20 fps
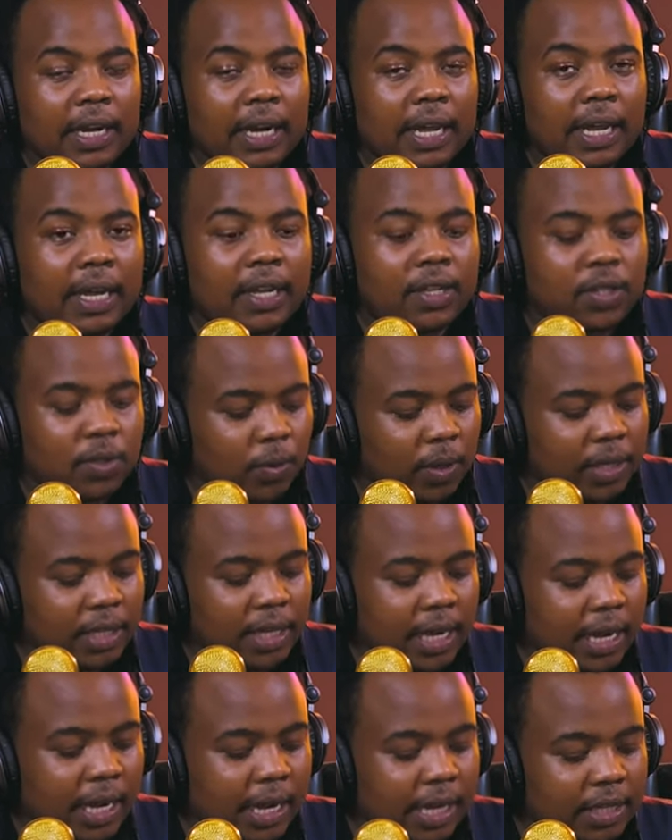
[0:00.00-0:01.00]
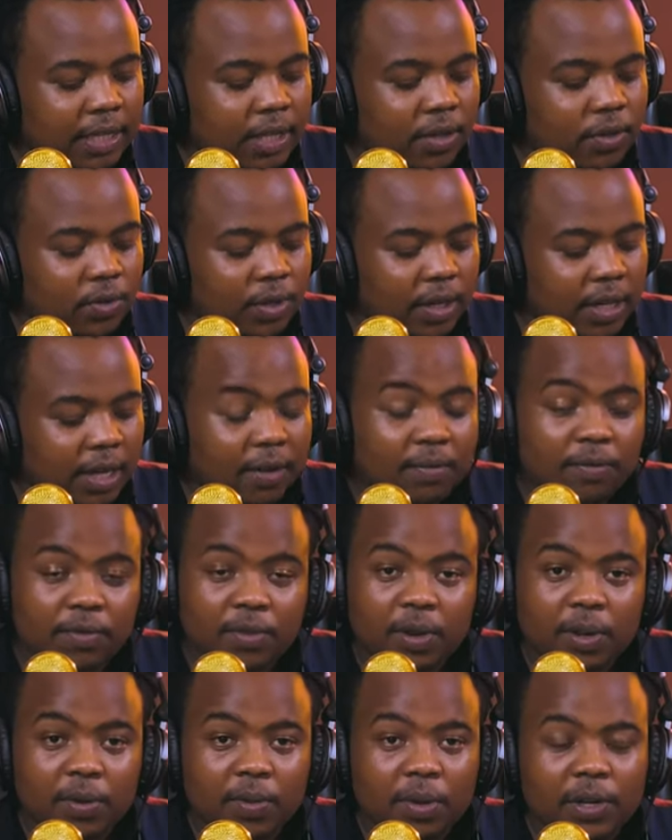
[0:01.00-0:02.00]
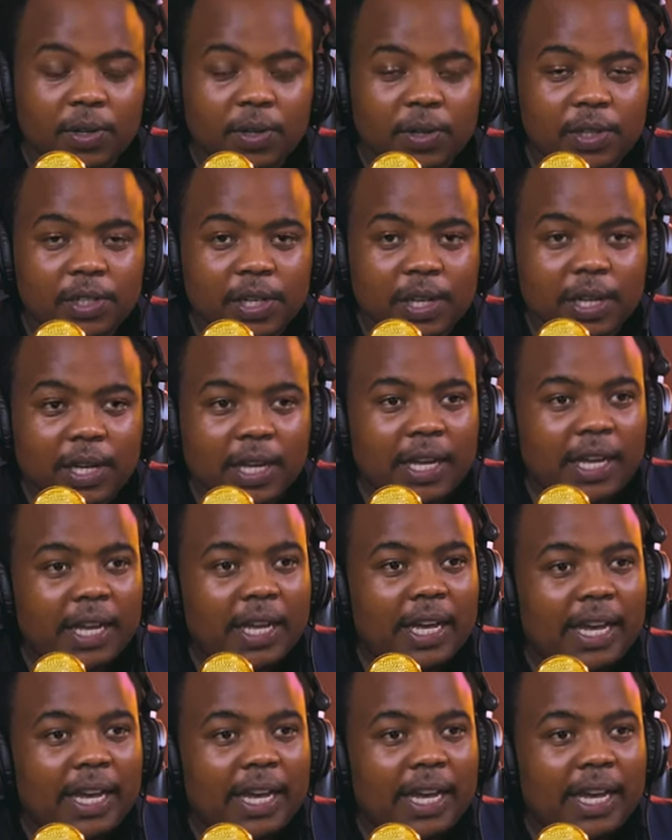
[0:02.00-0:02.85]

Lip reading: clients, what haircuts they usually come for and whatnot.